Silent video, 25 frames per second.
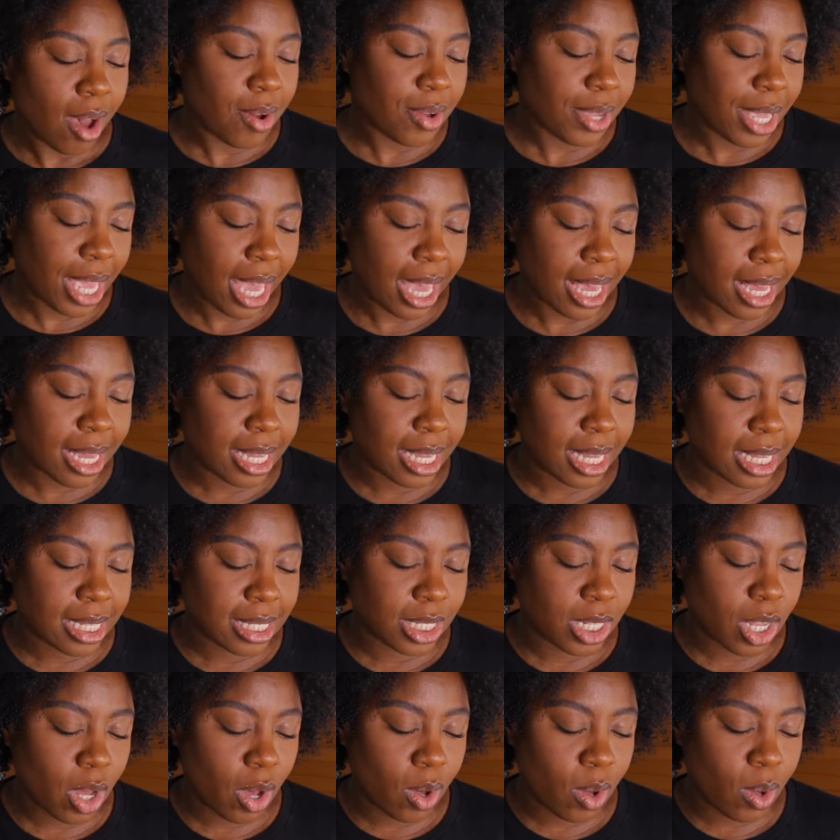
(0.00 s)
Okay,
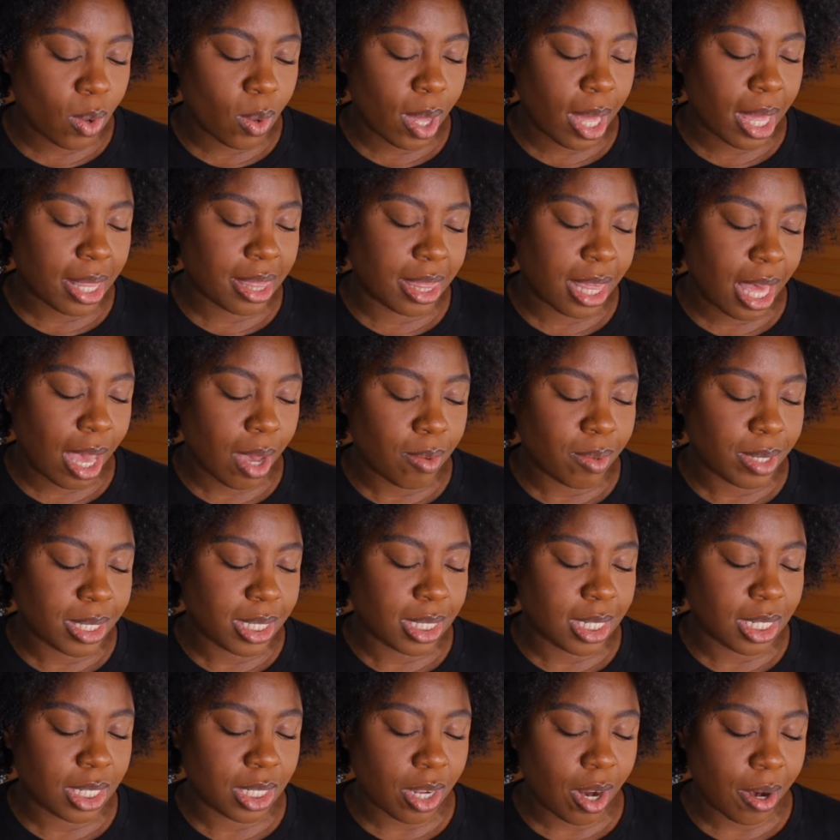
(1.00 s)
so that was
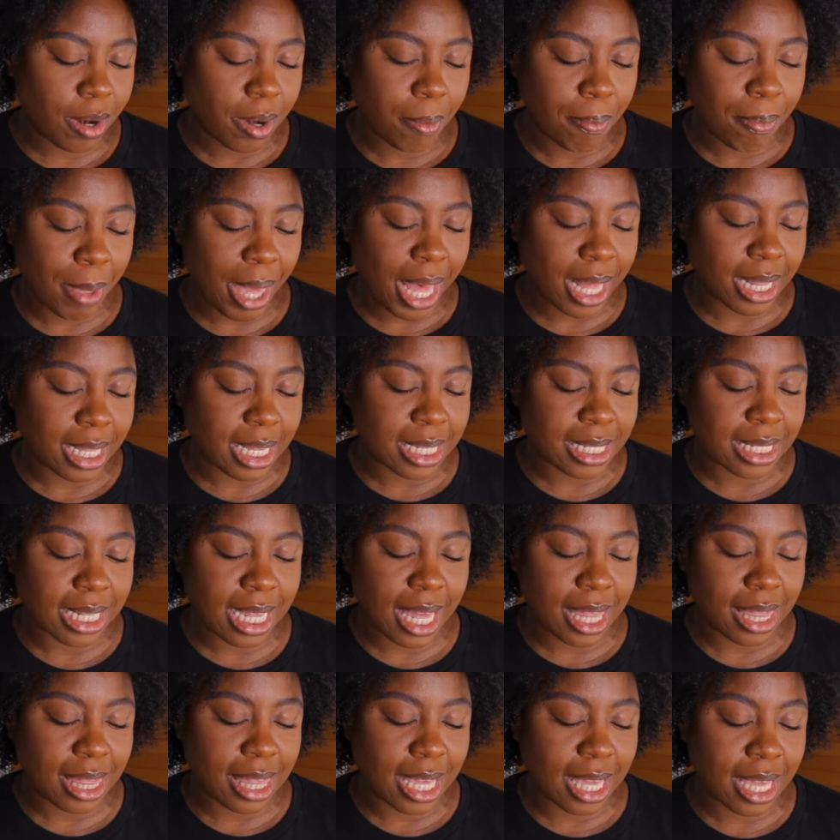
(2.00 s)
the starting balance,
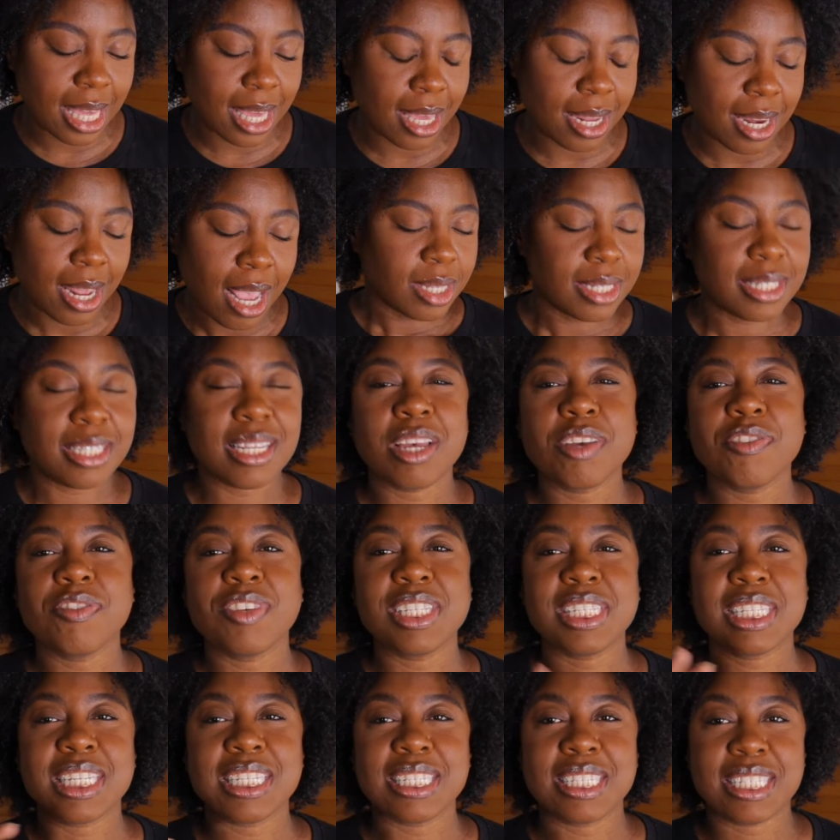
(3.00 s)
and then
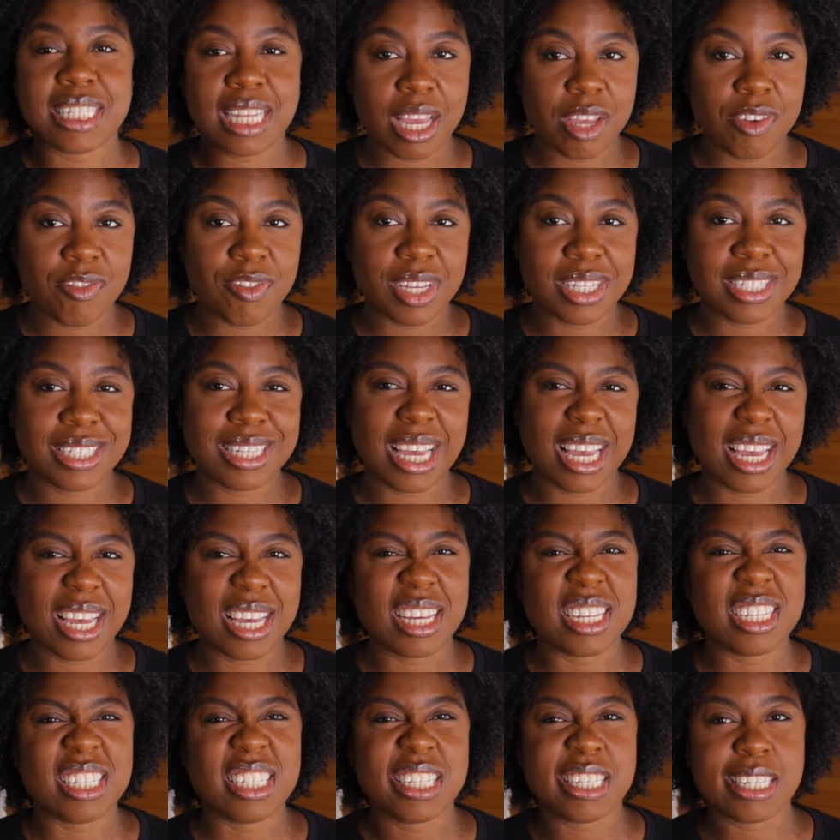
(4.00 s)
savings is savings
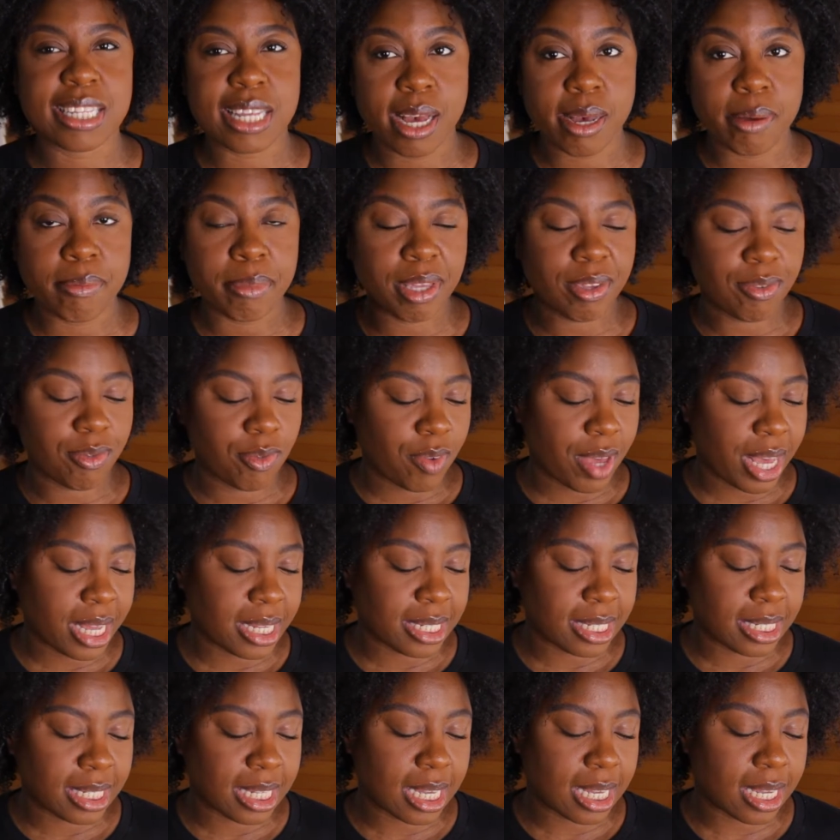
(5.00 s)
and some
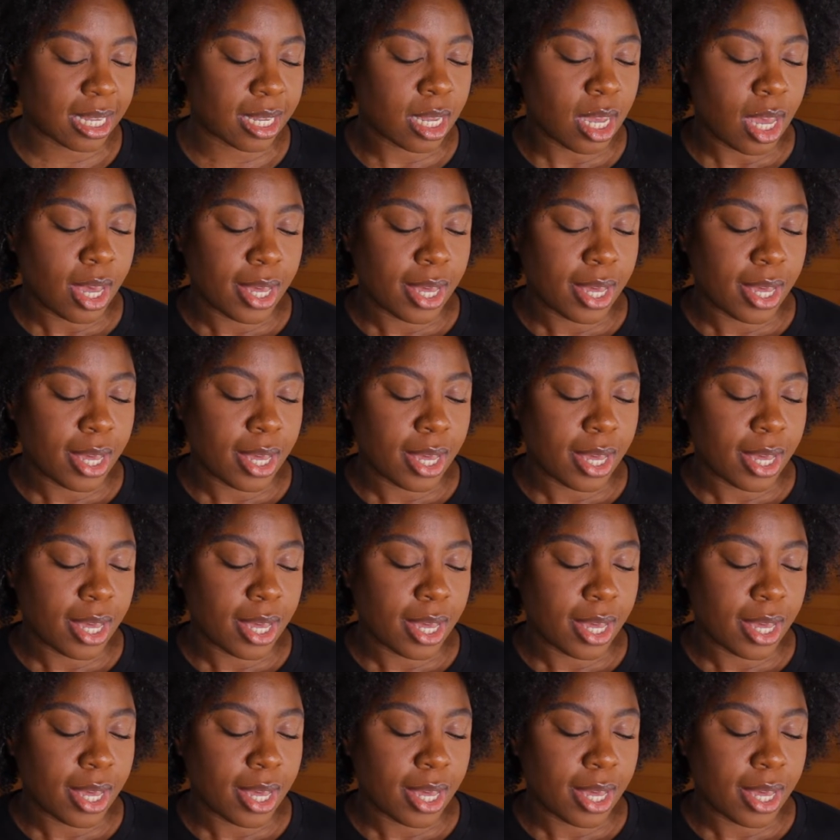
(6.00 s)
investing.